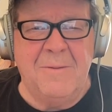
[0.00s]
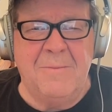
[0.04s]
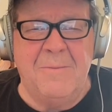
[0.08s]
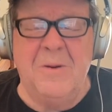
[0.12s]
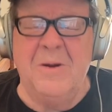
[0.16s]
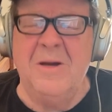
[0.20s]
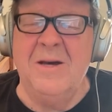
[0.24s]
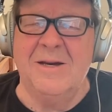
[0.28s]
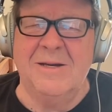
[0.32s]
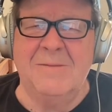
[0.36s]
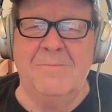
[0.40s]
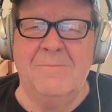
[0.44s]

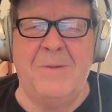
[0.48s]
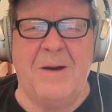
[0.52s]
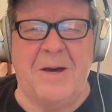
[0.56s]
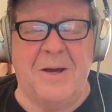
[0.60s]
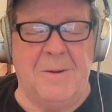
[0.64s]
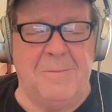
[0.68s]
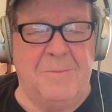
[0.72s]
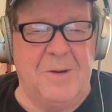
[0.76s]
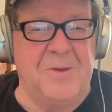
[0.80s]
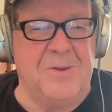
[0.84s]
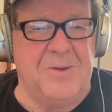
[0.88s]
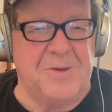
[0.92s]
about
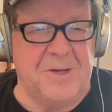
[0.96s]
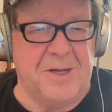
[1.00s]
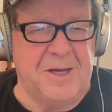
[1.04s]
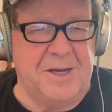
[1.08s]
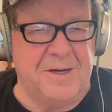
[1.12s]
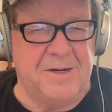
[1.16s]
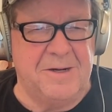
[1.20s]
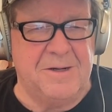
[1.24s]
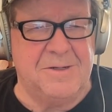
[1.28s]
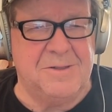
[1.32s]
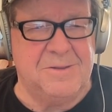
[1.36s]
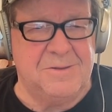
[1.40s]
a month
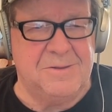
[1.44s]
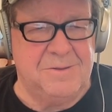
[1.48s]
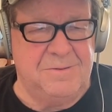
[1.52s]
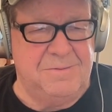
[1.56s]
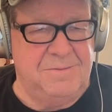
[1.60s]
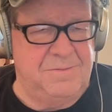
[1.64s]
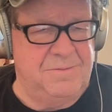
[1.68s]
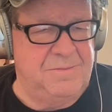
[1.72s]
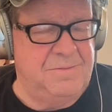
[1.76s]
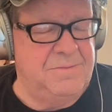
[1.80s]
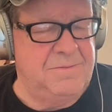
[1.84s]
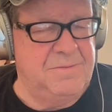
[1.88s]
later,
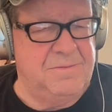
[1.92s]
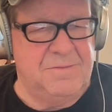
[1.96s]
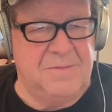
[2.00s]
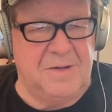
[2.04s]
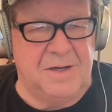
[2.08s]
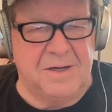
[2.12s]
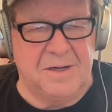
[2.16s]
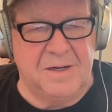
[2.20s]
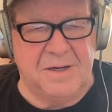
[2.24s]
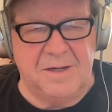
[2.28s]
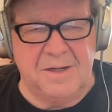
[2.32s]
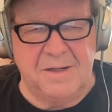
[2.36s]

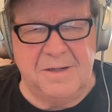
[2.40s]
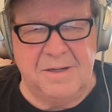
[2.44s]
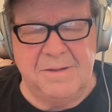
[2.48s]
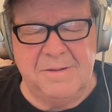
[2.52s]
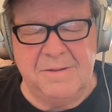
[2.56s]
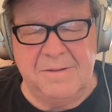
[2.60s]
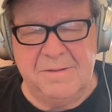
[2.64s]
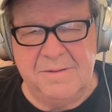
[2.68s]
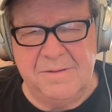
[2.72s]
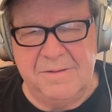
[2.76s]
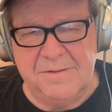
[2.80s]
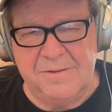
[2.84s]

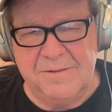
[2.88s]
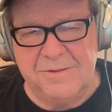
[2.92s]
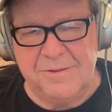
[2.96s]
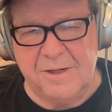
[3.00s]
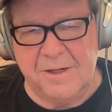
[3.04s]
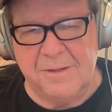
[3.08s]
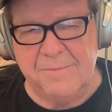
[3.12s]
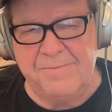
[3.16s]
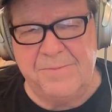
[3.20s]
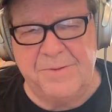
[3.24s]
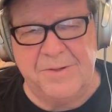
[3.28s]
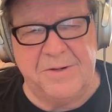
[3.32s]

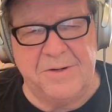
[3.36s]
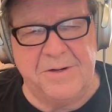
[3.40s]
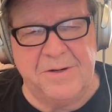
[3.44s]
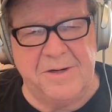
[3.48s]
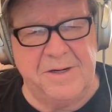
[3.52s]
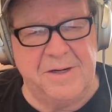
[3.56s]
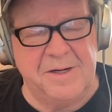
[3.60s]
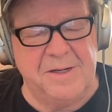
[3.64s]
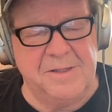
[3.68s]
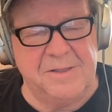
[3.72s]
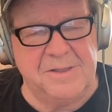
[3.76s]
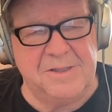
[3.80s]
Trump,
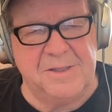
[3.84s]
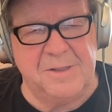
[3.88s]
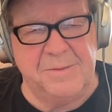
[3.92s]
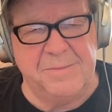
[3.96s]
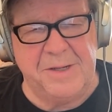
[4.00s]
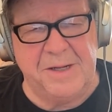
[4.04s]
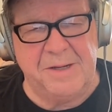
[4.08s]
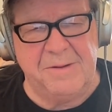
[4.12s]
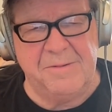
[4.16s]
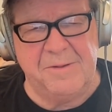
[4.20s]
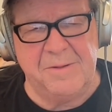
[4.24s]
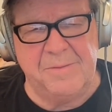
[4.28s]
during his
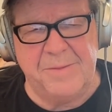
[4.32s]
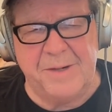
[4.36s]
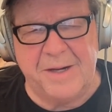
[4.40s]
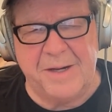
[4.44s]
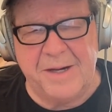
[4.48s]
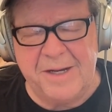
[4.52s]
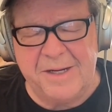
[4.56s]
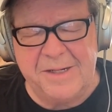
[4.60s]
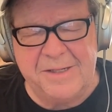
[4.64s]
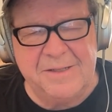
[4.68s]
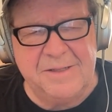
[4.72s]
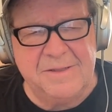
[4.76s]
debate with
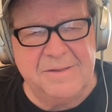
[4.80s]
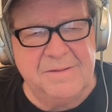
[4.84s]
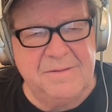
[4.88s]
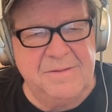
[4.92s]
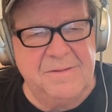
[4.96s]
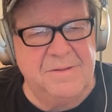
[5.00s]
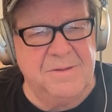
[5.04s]
Biden,